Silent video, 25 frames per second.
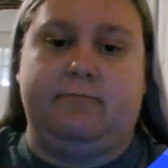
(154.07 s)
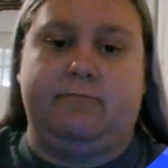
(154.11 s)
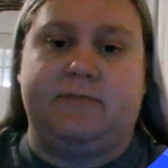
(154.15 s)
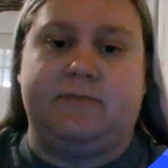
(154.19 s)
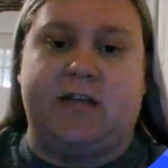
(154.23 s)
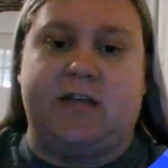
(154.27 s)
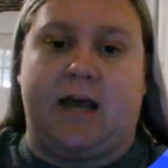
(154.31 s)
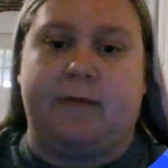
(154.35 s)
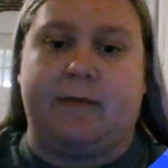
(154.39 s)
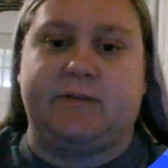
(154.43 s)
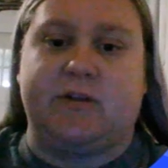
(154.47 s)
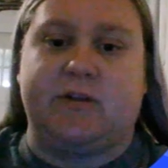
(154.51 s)

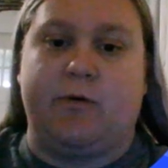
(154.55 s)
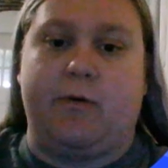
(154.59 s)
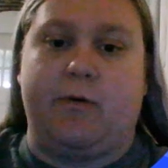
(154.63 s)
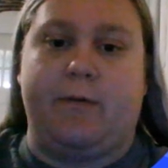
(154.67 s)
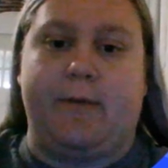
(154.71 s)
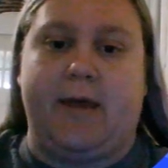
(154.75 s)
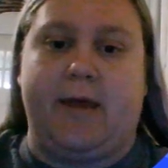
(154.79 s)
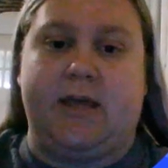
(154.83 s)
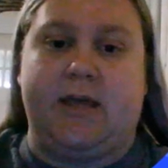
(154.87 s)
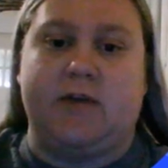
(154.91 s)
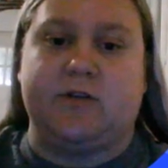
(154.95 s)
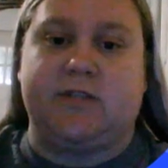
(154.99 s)
times that we
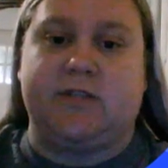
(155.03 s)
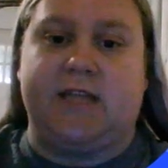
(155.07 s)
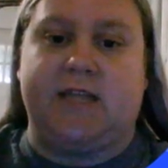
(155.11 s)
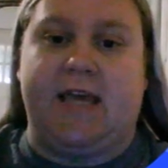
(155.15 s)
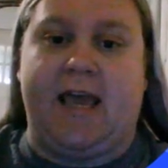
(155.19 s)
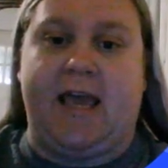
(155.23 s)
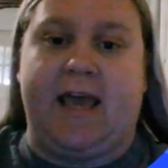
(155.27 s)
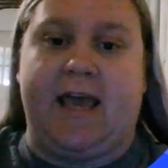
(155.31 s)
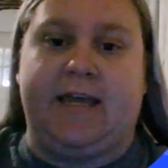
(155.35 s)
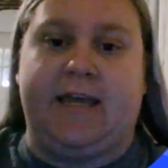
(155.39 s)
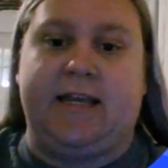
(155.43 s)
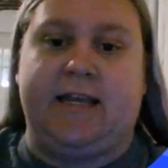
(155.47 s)
may use the
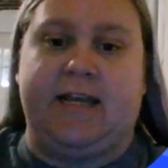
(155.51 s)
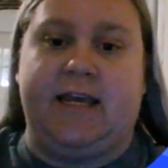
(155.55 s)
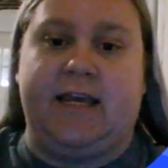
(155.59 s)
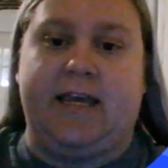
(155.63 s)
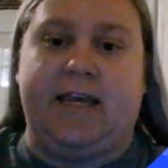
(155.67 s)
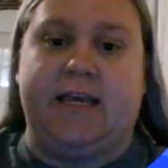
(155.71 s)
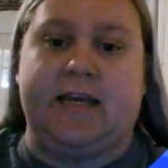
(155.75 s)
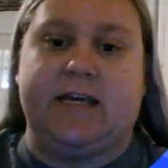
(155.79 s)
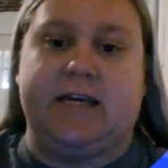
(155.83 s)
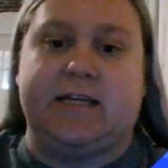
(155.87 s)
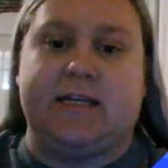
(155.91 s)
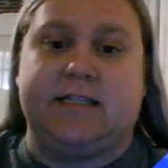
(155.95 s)

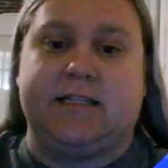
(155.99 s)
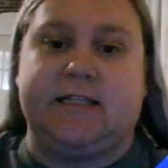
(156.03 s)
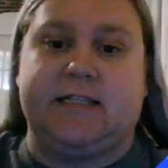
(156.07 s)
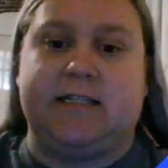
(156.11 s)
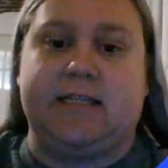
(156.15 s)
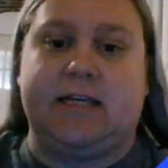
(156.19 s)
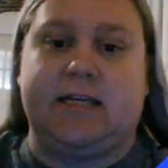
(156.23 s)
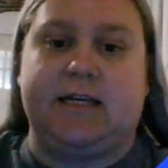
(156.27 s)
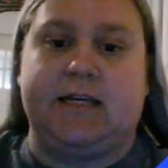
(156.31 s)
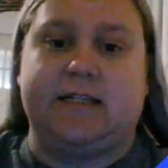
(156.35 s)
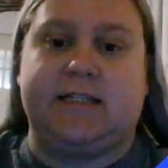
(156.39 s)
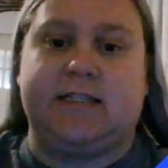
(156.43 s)
AED is
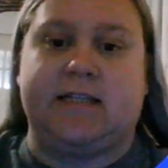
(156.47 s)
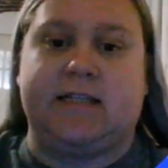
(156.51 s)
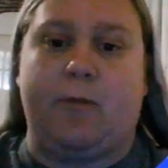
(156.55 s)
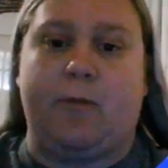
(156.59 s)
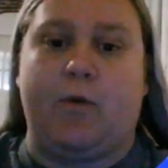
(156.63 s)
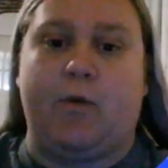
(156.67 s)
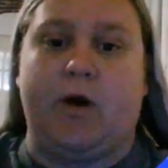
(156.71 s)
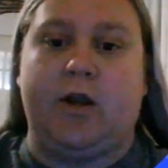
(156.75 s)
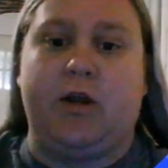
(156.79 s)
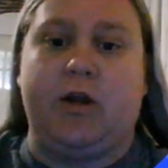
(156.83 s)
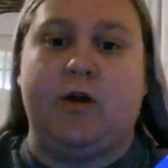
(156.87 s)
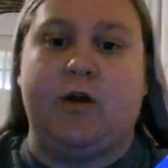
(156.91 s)

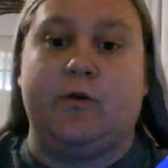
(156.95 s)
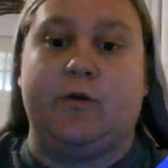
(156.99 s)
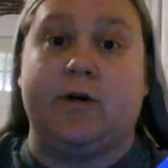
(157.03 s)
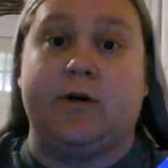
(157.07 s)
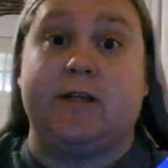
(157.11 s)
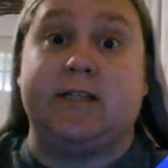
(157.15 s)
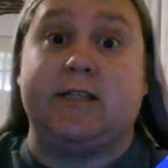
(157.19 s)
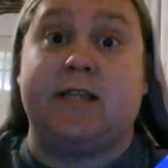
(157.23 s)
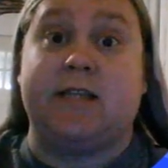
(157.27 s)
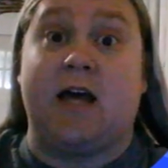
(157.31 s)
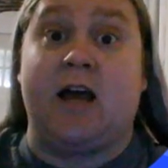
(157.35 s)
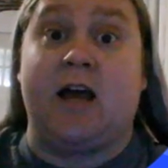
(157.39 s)
someone who
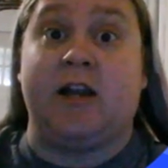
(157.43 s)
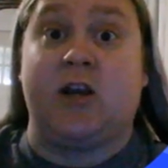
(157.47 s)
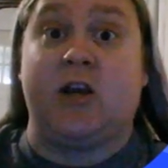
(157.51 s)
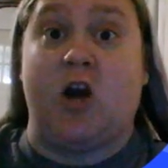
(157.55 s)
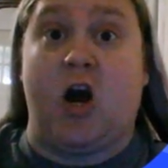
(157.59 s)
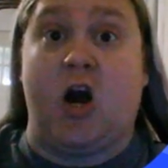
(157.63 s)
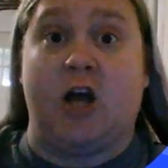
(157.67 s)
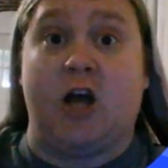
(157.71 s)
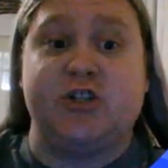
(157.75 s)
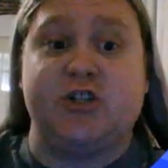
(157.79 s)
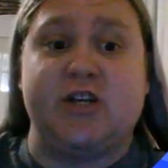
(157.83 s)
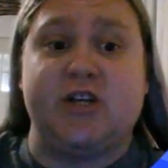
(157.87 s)
is
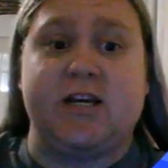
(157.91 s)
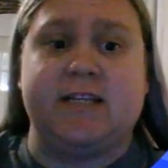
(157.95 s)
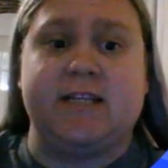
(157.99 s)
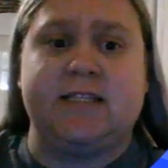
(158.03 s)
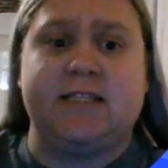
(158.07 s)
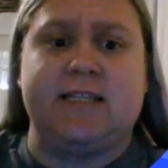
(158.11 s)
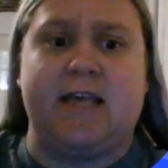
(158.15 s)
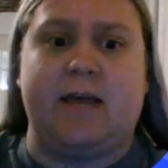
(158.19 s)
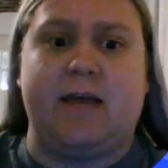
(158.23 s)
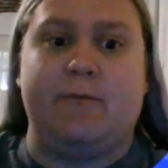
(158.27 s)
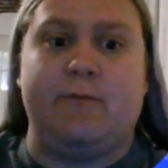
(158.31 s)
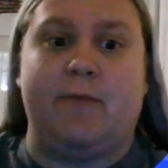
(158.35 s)
unconscious
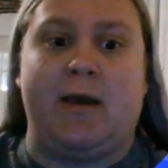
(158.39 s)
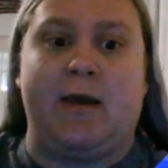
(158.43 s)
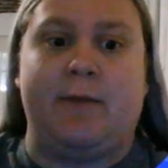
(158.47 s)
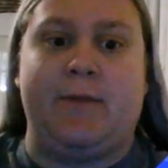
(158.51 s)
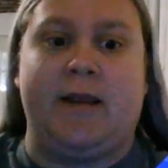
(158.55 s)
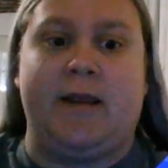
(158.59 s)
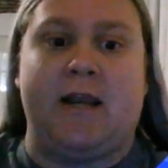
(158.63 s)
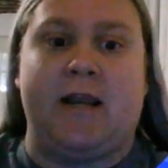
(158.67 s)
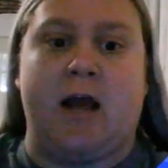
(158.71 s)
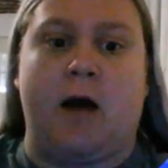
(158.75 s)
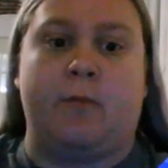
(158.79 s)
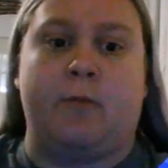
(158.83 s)
and maybe
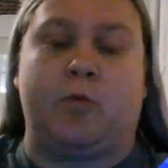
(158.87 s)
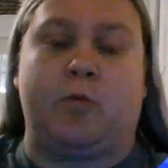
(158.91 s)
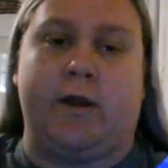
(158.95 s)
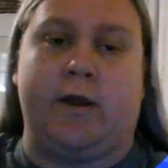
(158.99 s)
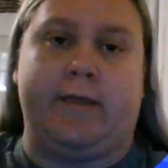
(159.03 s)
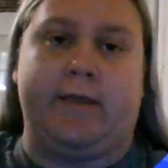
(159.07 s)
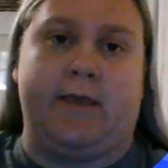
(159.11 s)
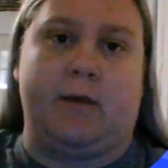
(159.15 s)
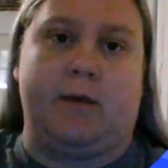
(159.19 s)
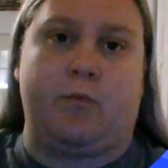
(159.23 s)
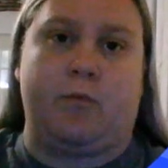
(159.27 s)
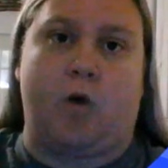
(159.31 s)
not
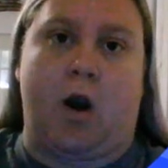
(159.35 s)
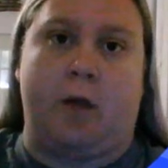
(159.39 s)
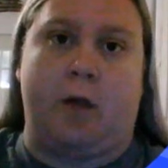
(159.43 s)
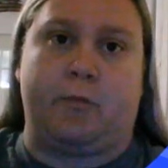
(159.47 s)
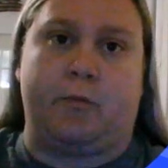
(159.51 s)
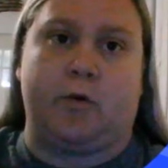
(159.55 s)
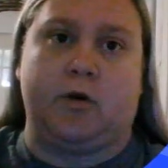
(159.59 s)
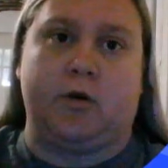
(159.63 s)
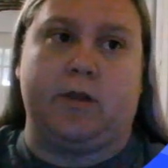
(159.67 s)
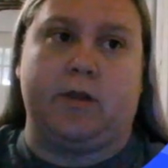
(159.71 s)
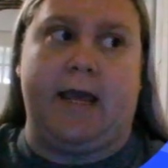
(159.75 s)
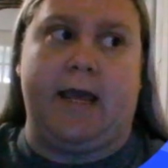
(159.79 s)
breathing
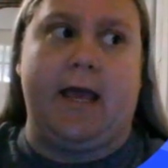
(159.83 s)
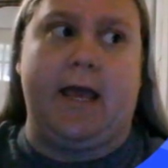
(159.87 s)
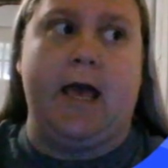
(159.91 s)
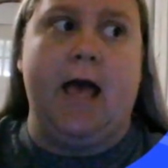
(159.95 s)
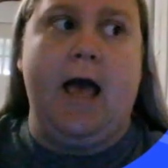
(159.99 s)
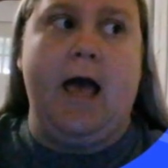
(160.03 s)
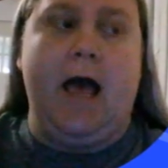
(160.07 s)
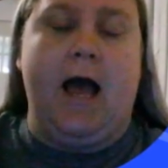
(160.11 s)
properly.